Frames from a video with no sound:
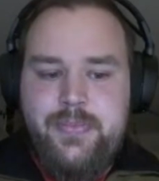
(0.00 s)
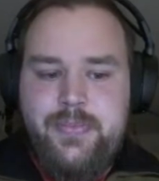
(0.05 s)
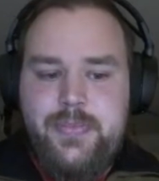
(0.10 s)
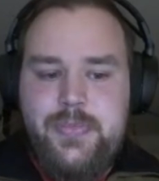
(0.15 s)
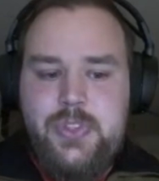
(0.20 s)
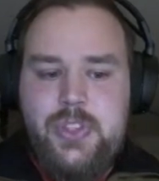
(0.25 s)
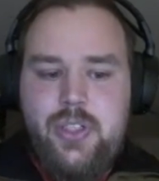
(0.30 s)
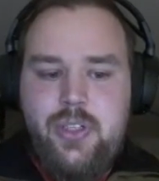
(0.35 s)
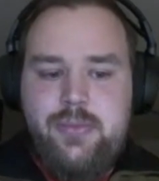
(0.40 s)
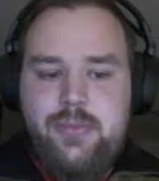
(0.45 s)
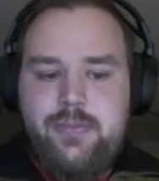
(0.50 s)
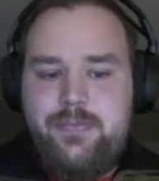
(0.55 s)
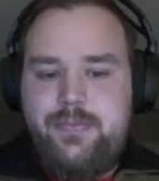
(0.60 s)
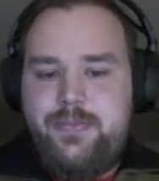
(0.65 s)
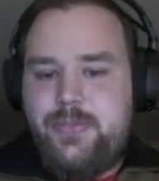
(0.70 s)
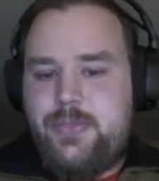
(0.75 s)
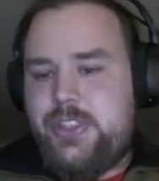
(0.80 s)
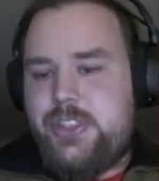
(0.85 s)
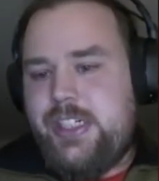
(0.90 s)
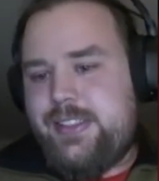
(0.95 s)
So
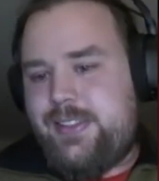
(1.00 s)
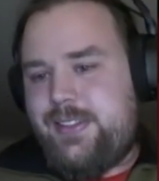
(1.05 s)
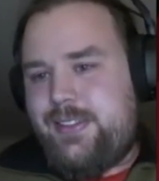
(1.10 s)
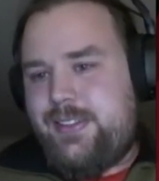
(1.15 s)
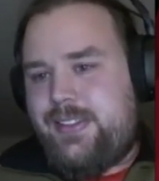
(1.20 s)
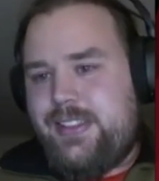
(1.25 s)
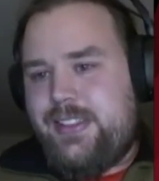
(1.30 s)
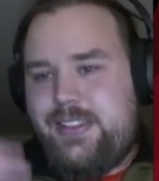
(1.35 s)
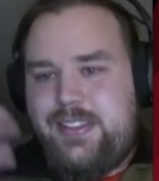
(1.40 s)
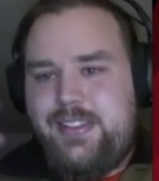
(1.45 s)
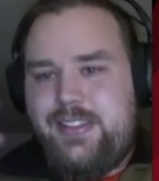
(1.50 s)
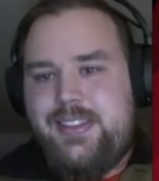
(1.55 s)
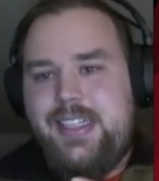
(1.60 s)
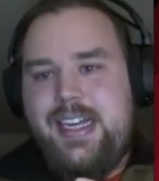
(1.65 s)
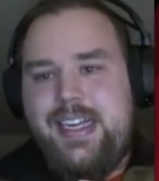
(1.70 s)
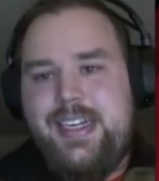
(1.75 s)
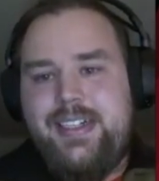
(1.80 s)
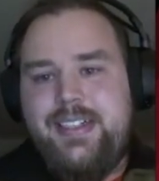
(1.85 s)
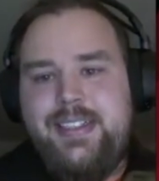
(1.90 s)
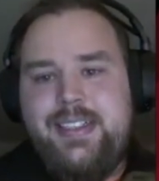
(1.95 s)
just this
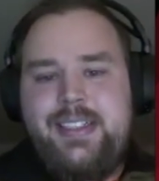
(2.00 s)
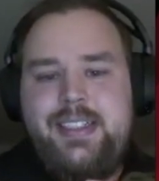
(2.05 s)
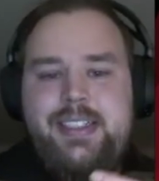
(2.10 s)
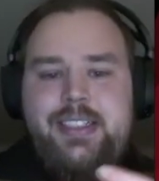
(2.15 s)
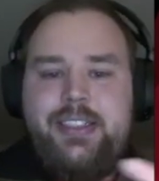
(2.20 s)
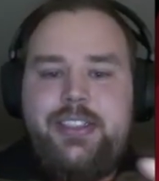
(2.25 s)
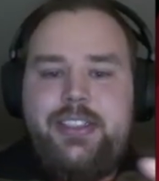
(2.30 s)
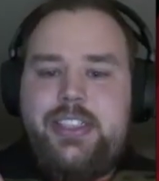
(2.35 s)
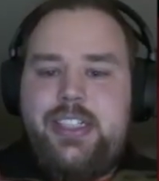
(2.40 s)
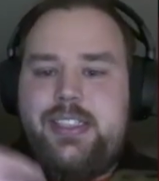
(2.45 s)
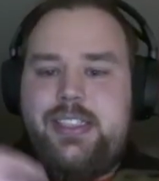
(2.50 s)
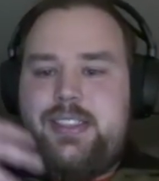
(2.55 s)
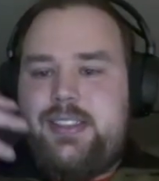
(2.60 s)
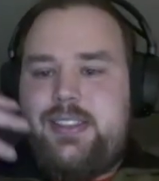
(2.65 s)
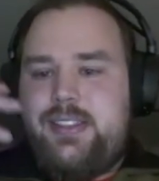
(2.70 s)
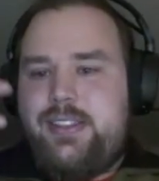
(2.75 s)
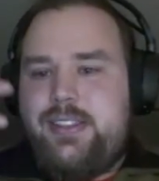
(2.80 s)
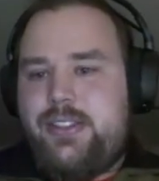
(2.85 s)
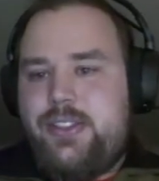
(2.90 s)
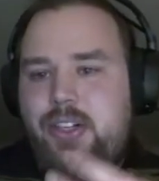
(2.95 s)
design,
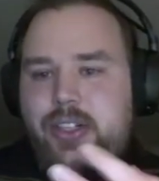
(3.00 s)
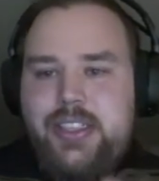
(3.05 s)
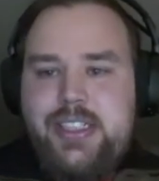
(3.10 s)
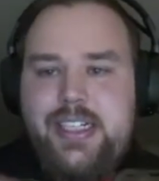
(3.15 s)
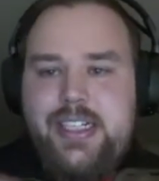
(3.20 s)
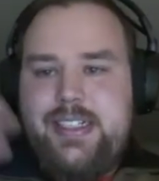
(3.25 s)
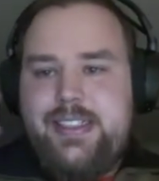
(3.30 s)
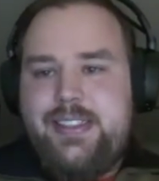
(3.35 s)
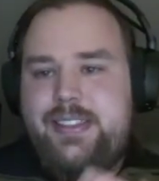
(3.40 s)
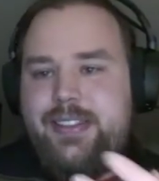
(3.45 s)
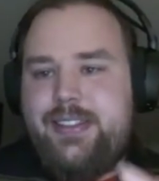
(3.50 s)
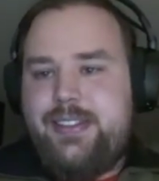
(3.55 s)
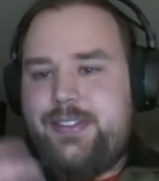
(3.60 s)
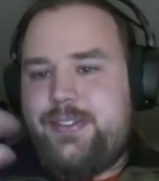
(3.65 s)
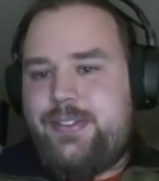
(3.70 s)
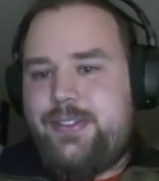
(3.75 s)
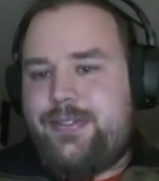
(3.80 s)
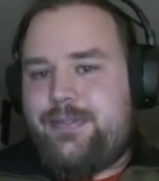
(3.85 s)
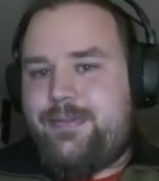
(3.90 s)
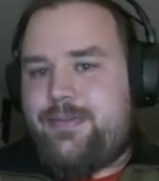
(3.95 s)
just context
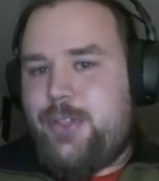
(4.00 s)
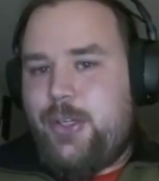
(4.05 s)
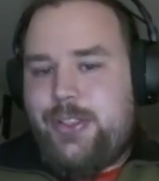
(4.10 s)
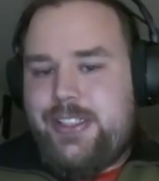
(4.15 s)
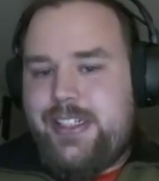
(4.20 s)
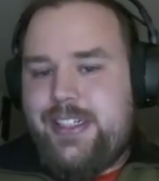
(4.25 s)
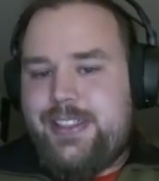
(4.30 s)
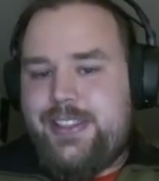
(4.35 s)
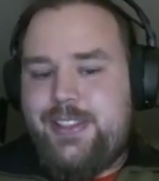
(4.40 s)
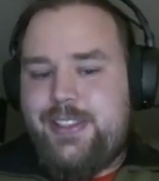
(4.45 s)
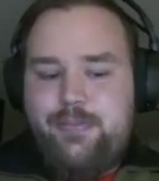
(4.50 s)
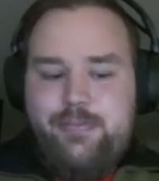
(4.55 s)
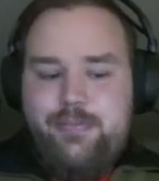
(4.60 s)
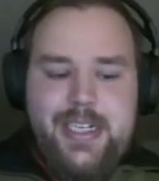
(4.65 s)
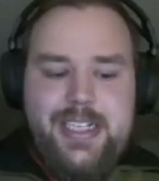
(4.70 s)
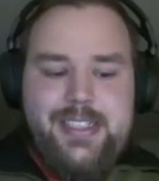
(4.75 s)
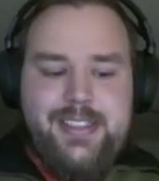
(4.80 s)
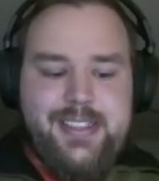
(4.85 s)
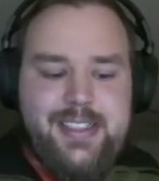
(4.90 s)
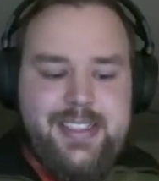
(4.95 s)

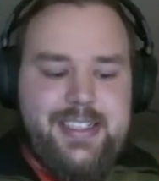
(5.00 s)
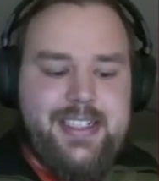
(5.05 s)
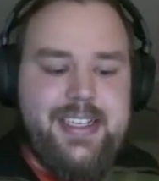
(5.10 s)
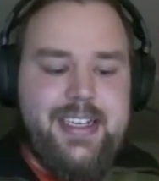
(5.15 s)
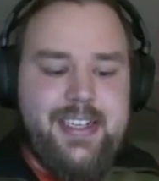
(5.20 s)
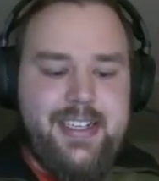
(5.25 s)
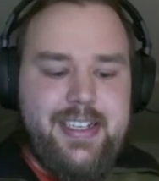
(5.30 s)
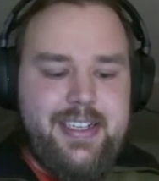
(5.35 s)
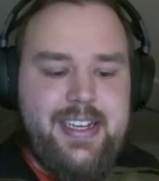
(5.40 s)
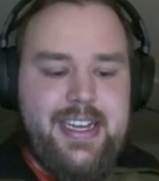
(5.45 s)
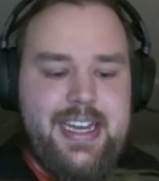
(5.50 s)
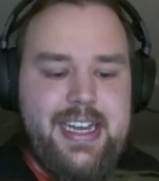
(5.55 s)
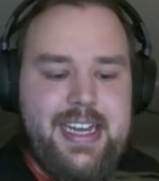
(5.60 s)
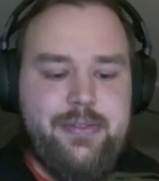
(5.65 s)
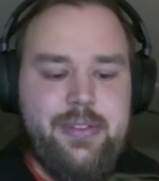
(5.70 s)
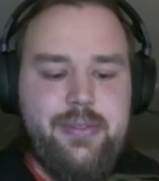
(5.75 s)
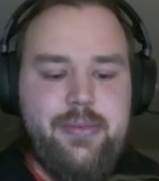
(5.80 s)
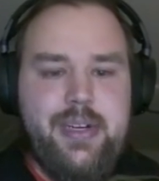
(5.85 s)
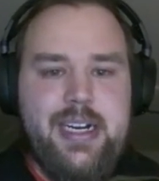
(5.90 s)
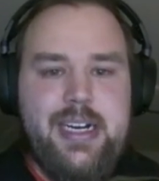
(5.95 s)
basically
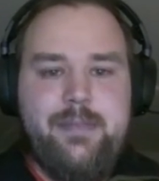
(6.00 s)
everywhere.